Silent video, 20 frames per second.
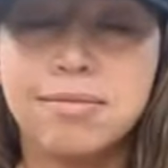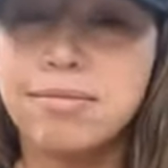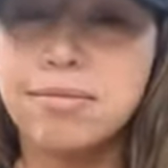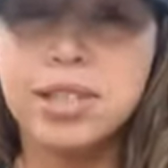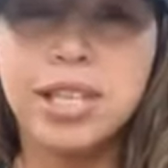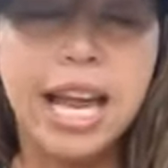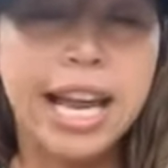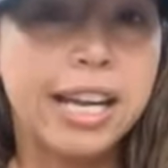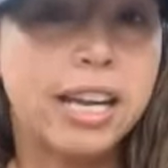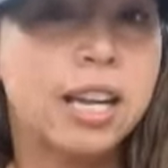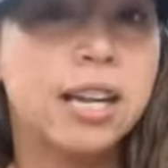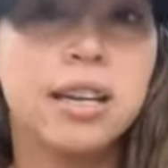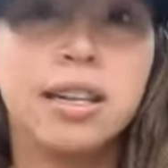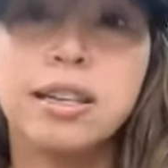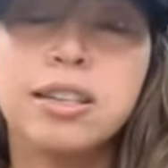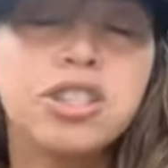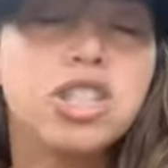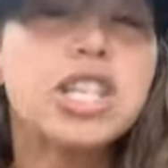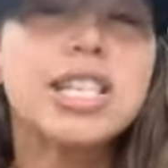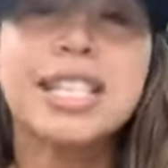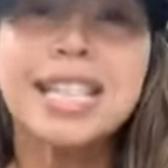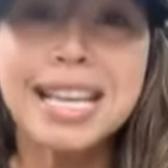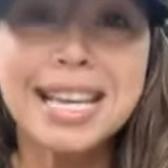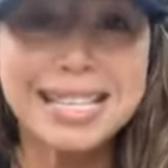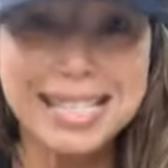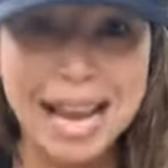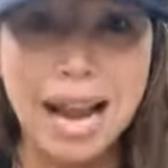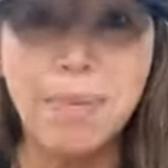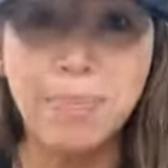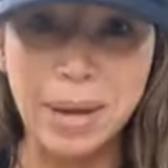like, just
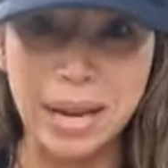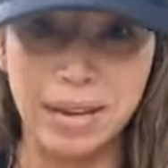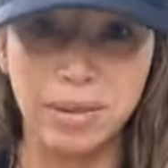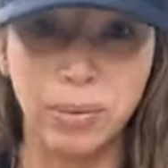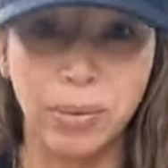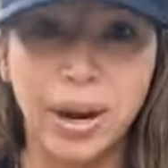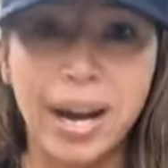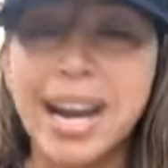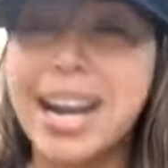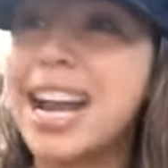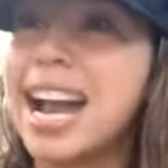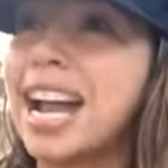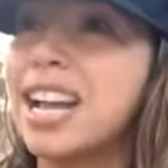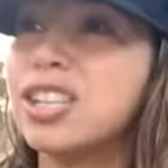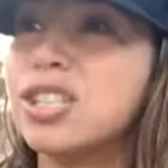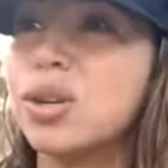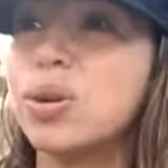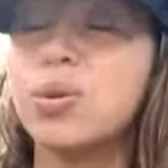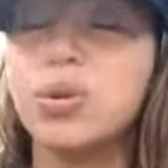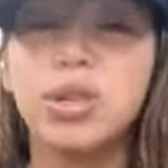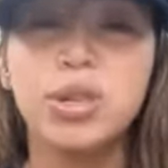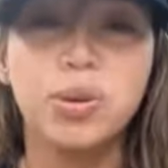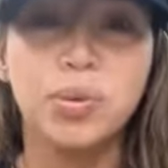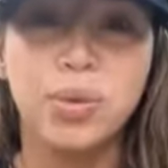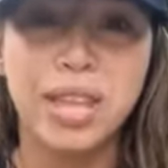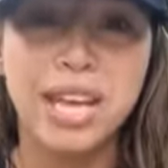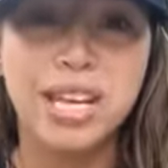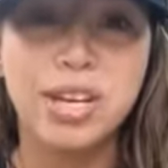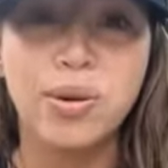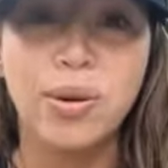things happen, right? And so you
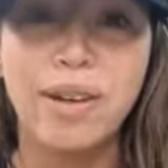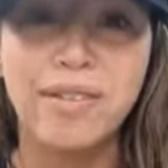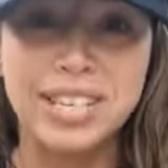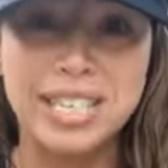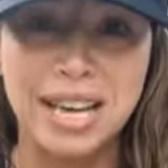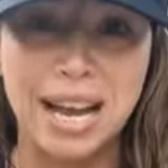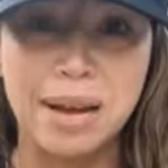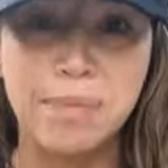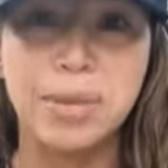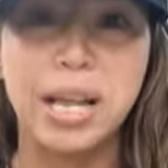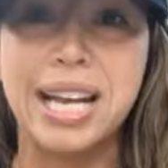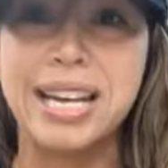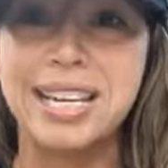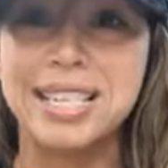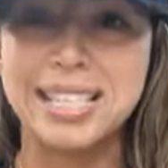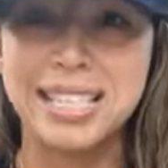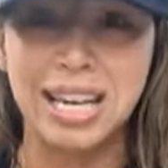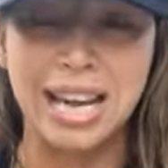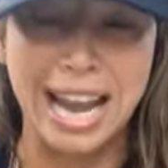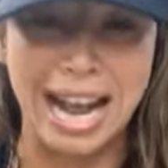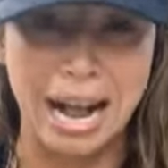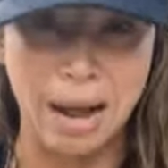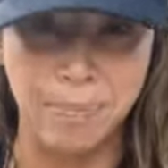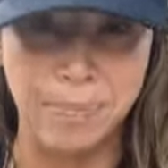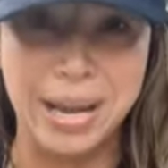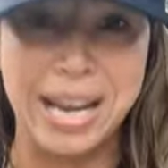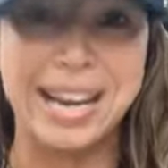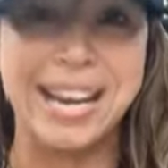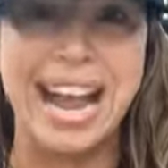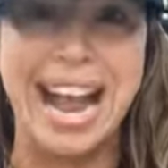think you have a timeline that's gonna
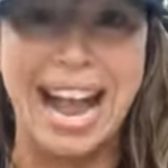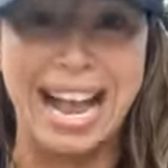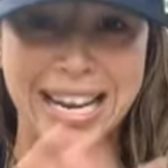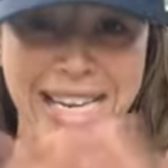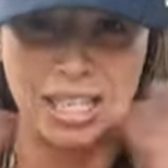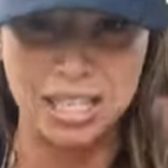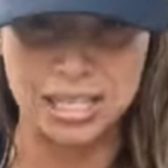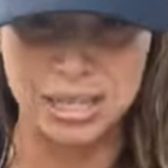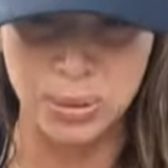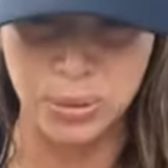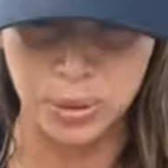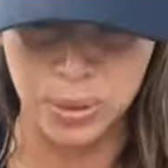happen and it slows you